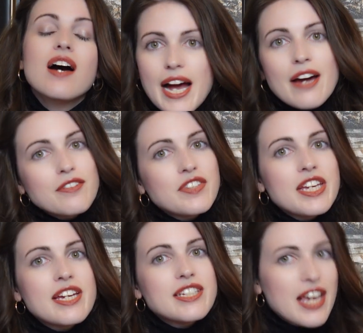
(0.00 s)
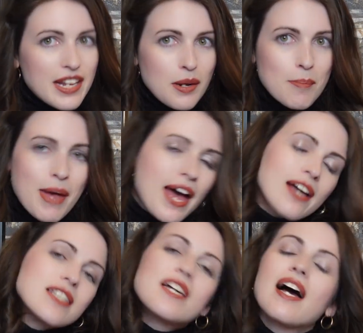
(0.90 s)
Out of the 10
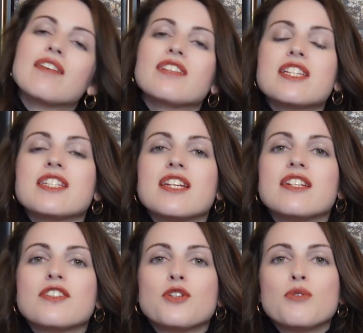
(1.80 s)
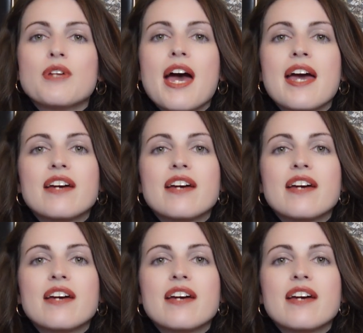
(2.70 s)
bags that I've listed today,